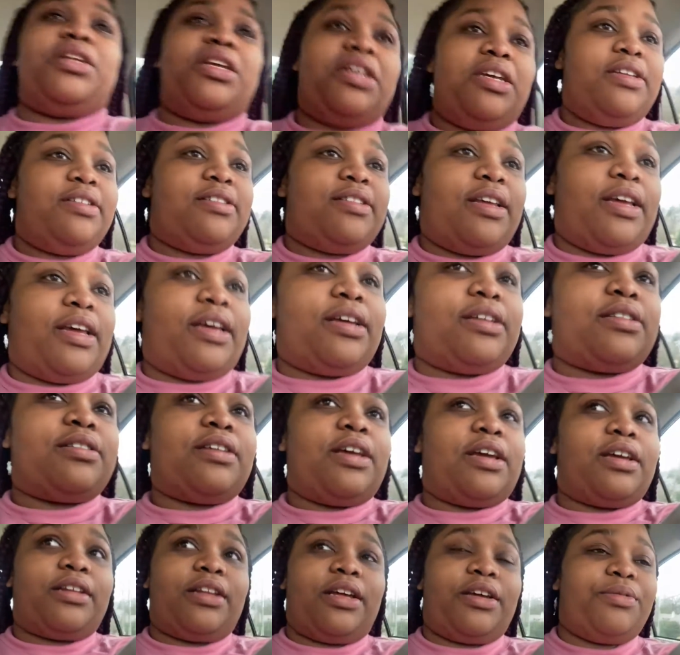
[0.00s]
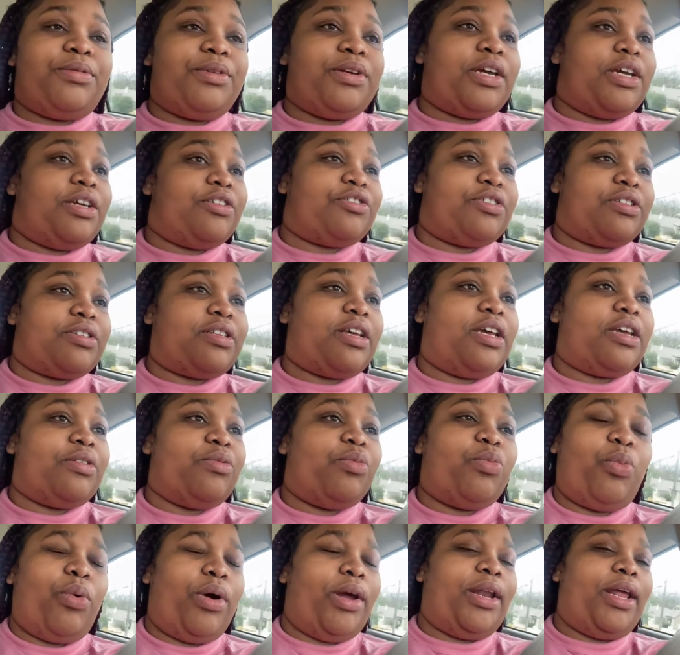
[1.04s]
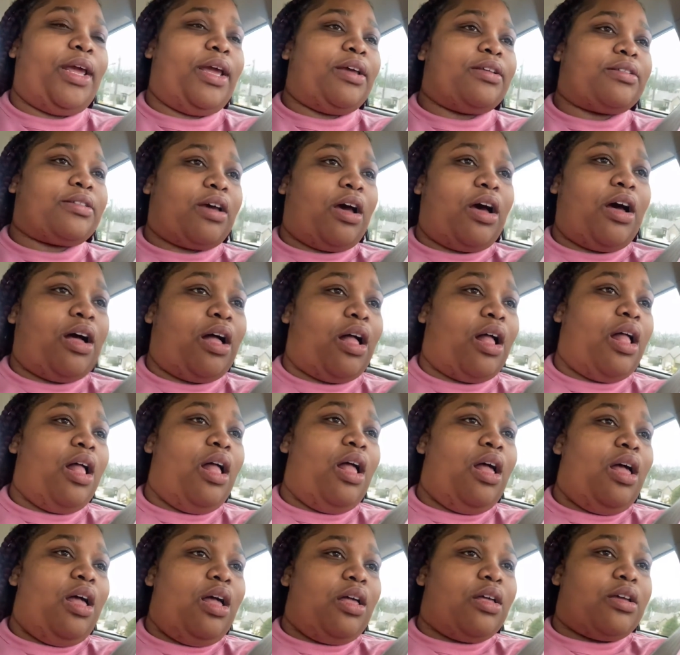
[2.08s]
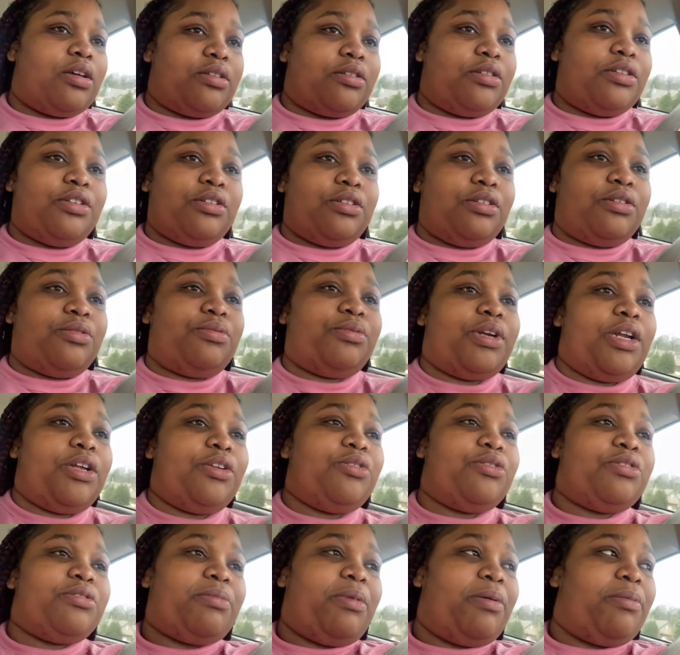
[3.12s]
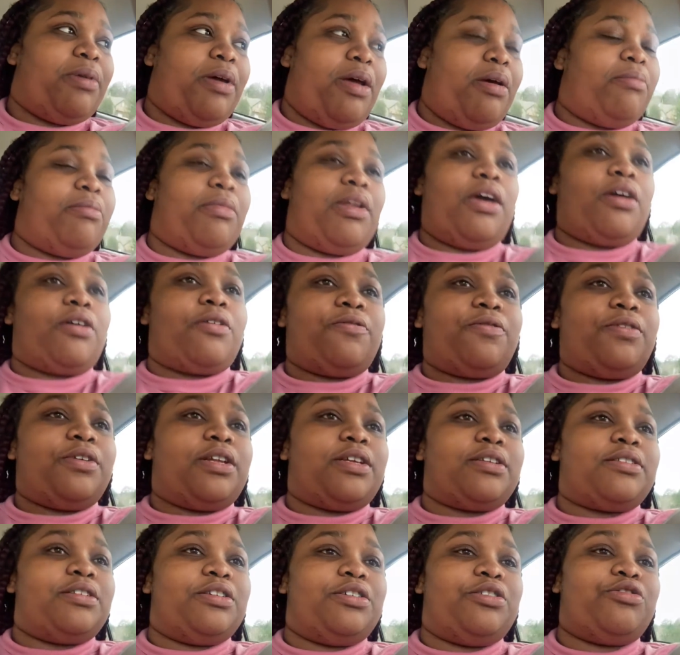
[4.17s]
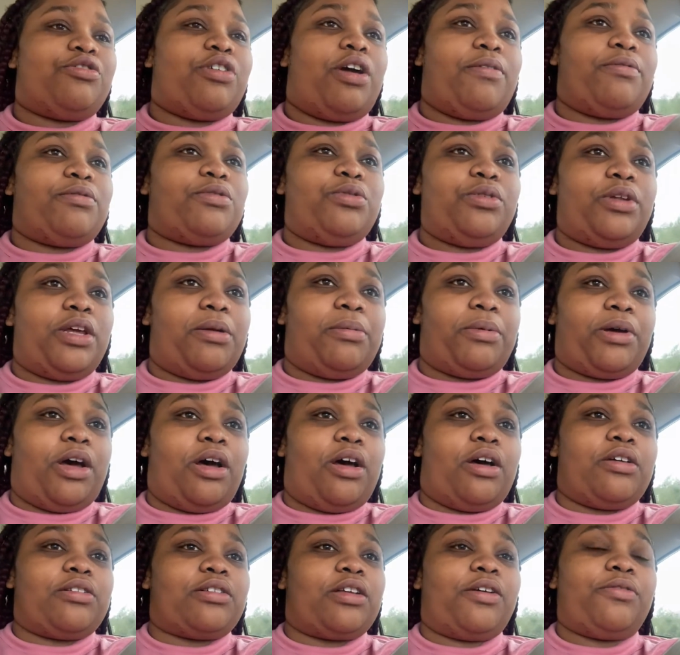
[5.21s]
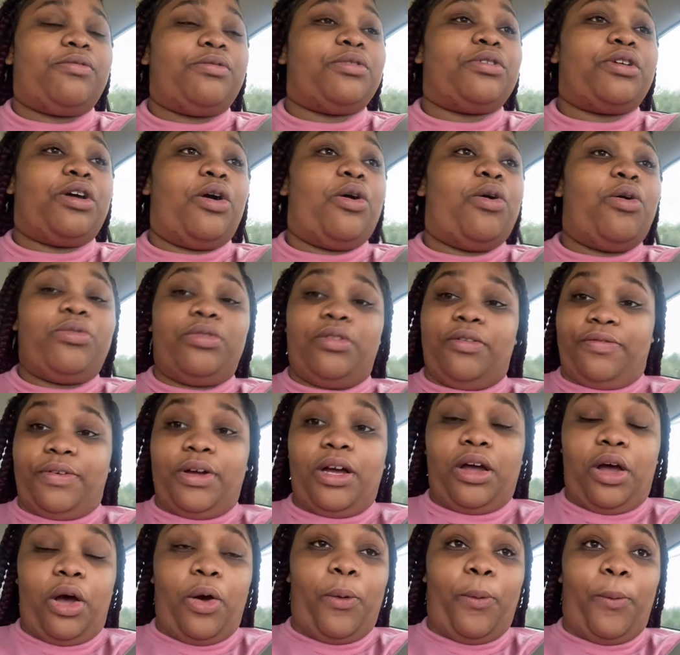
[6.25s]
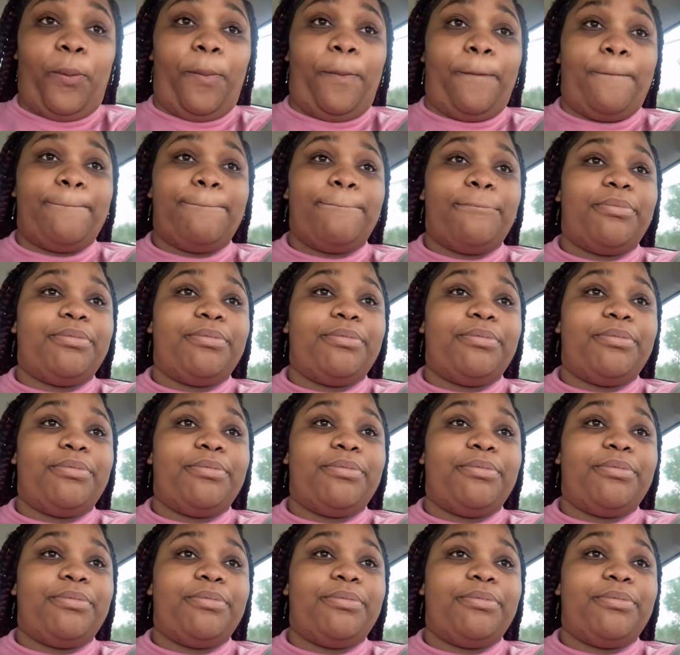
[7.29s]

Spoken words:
his ass act like we can't just take one ass call, because literally when I do this, I'm not gonna feel like seeing him driving two damn calls. I would go the fuck home.